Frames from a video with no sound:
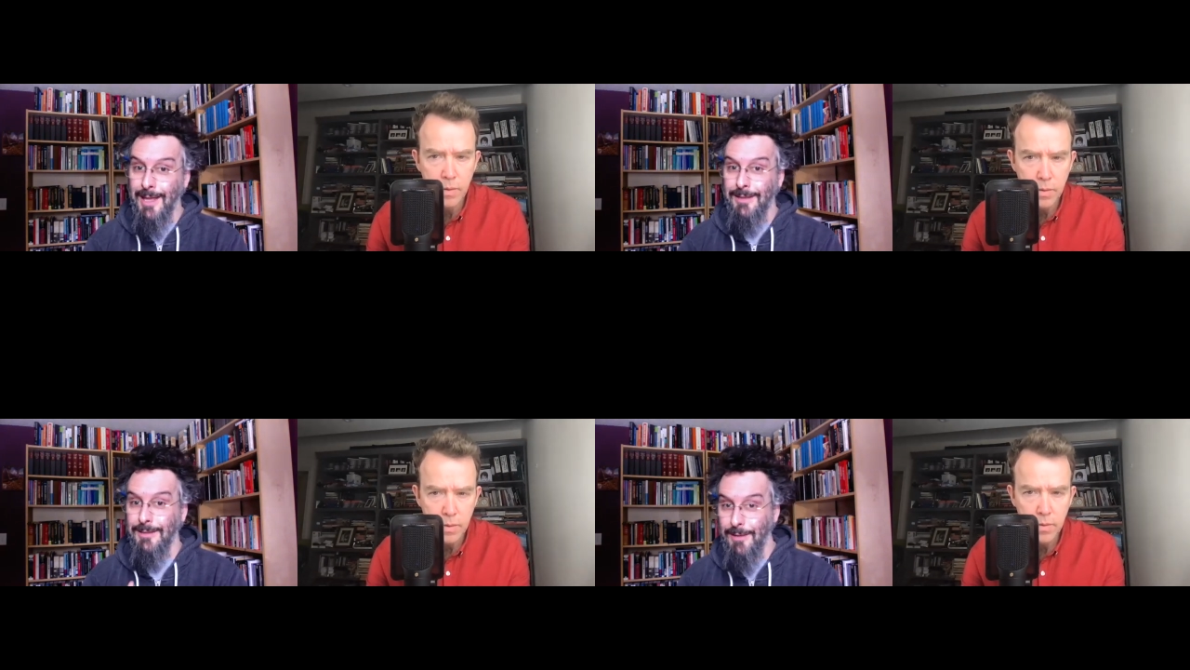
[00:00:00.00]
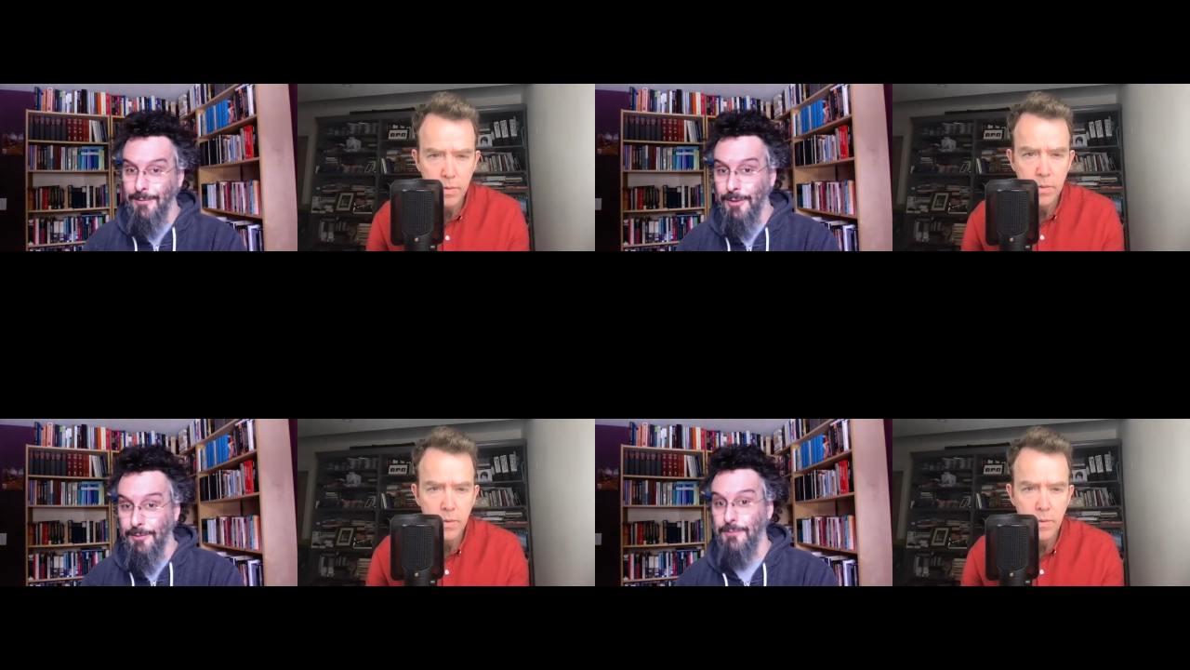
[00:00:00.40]
Speaker 1: at the
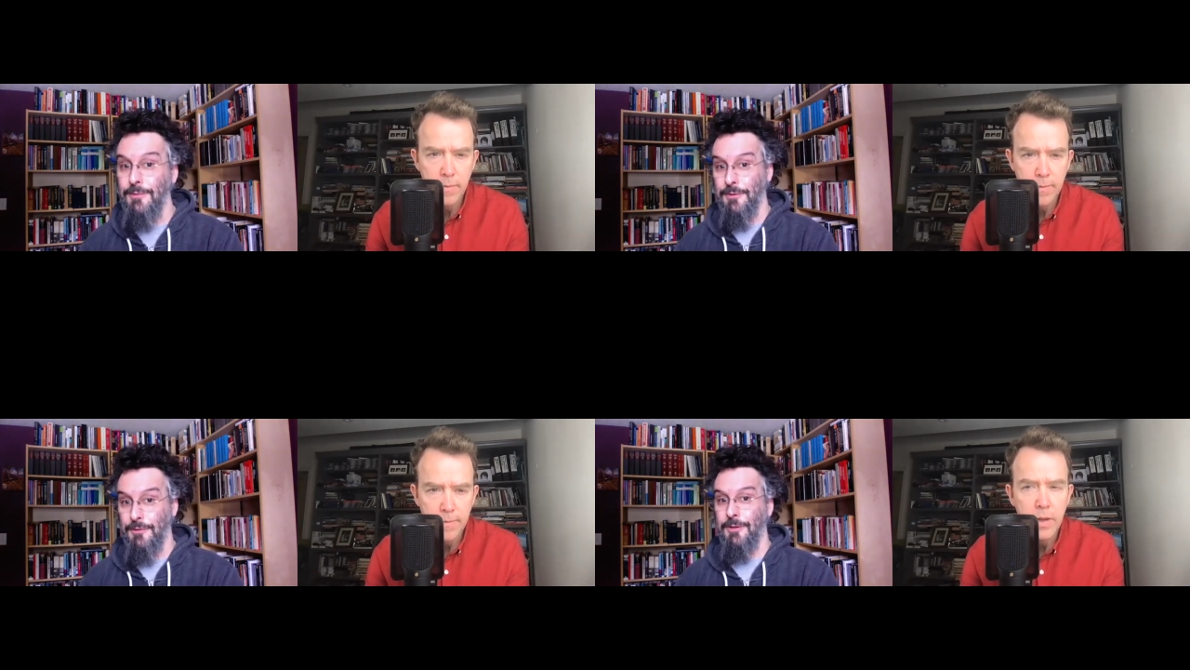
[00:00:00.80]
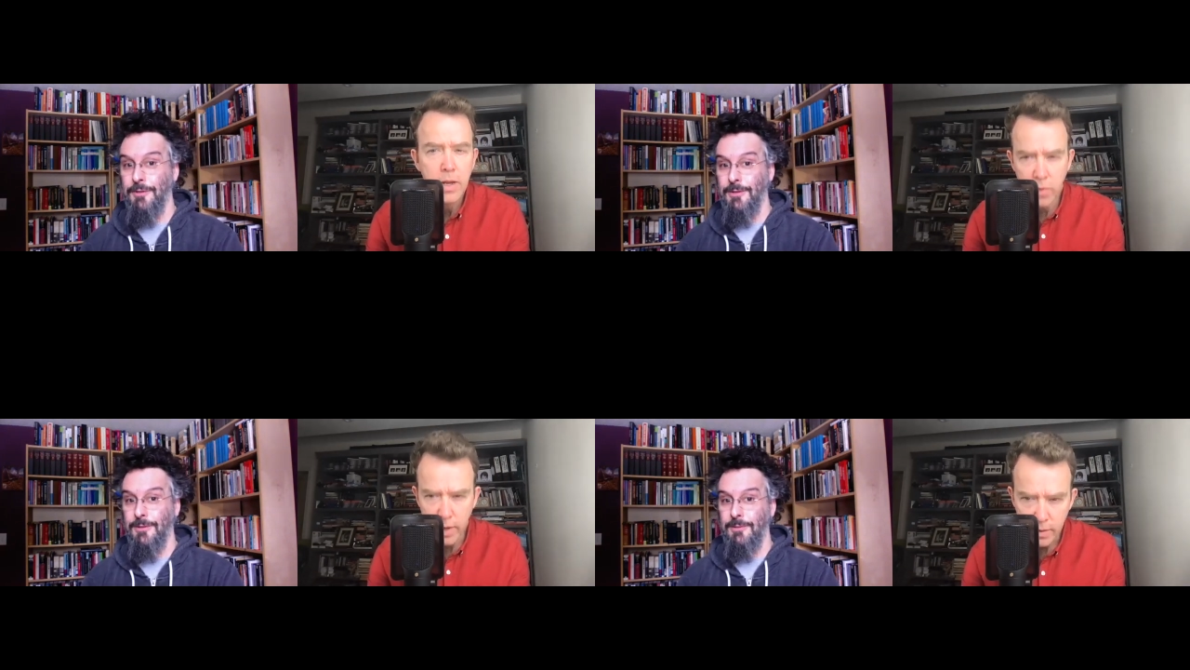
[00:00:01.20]
level of
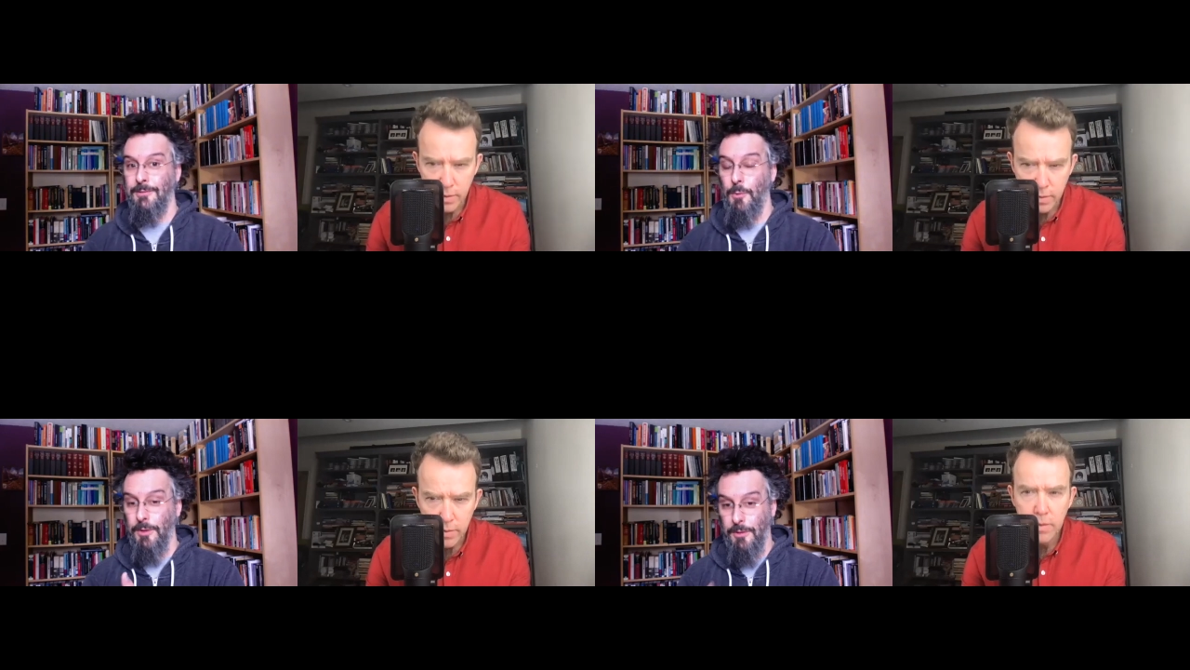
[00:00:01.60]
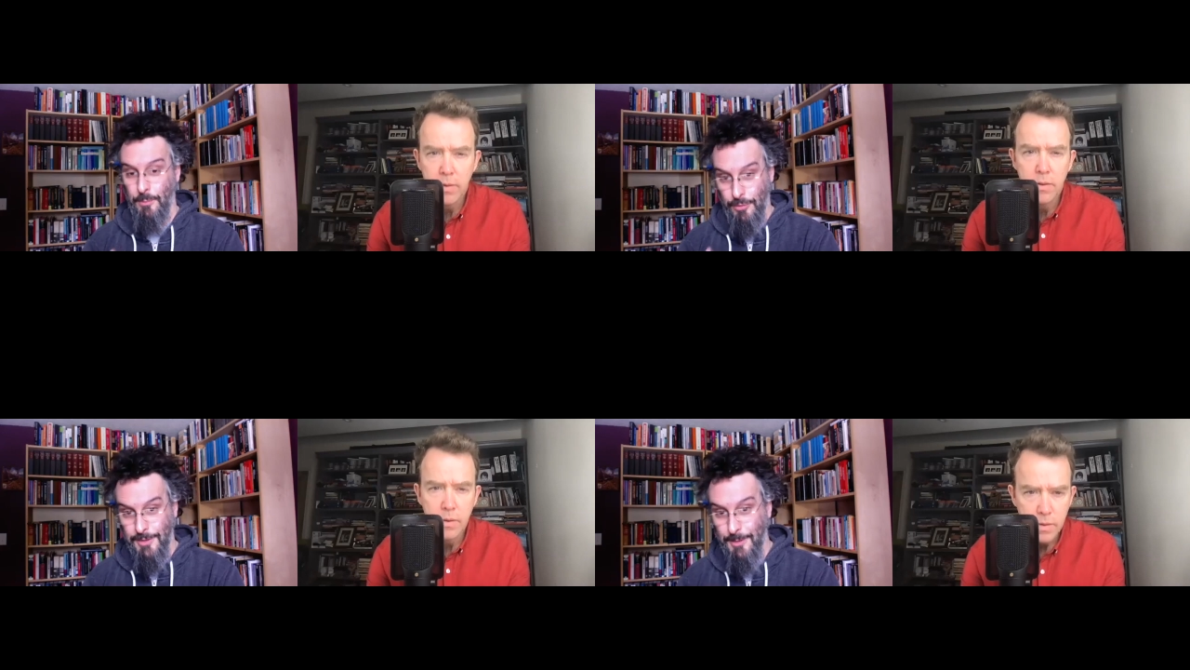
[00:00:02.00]
infrastructure right. with the
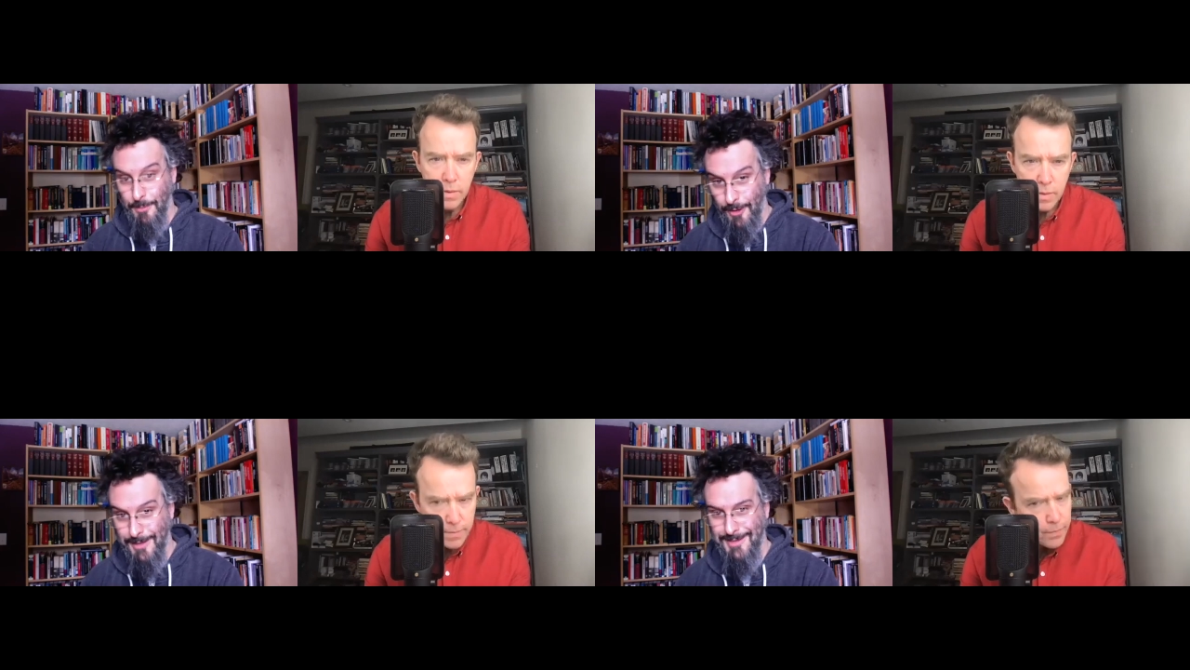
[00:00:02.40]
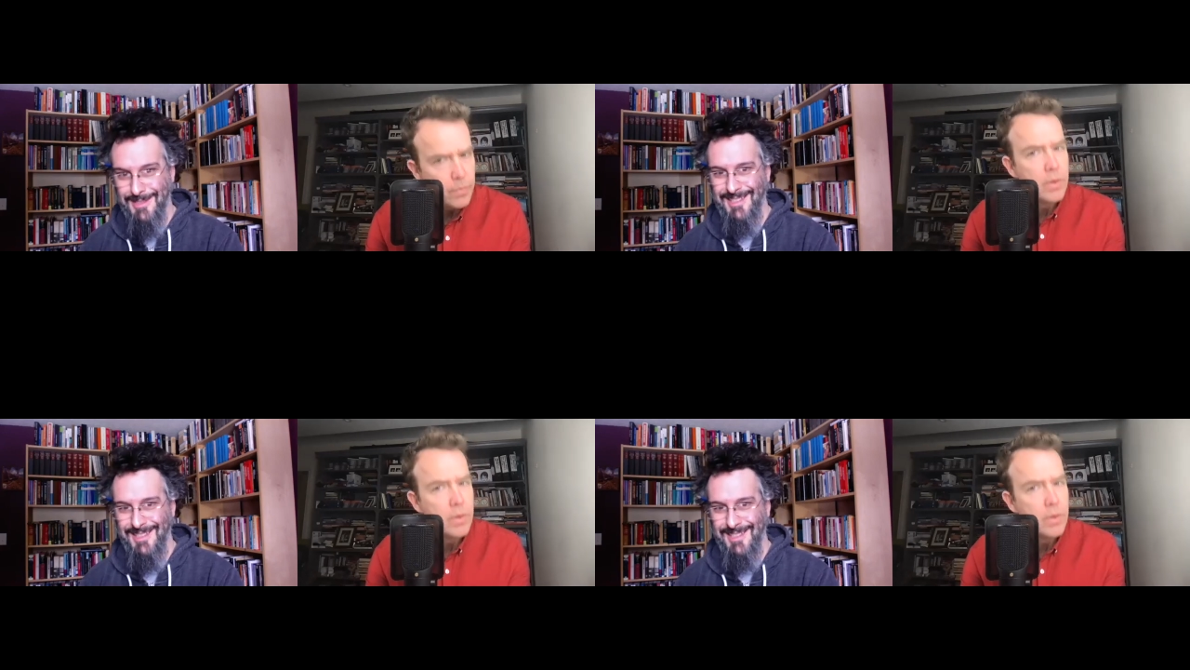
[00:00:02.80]
printing press